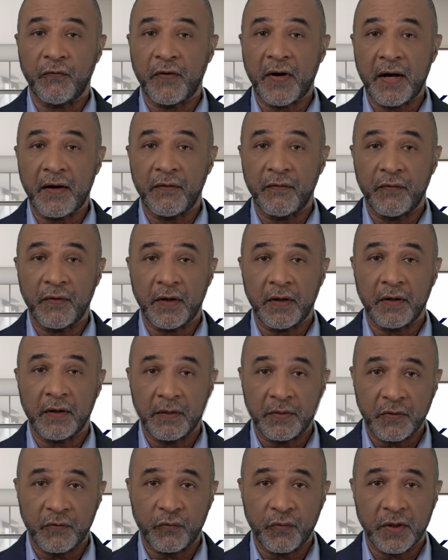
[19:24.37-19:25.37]
5
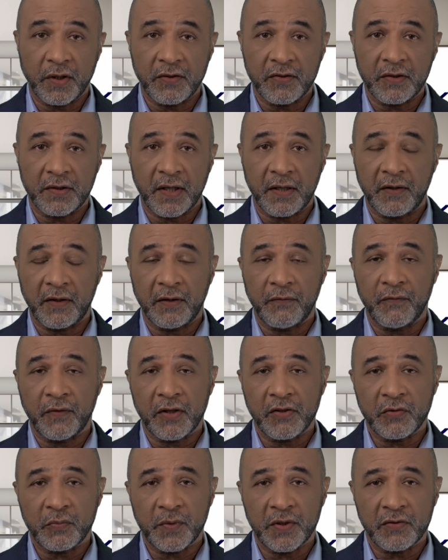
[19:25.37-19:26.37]
types of real estate
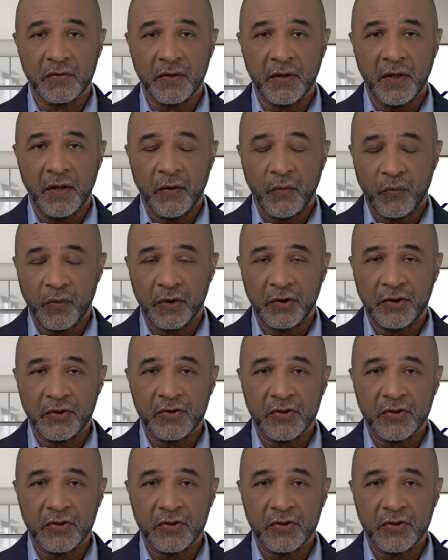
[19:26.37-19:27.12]
investments we're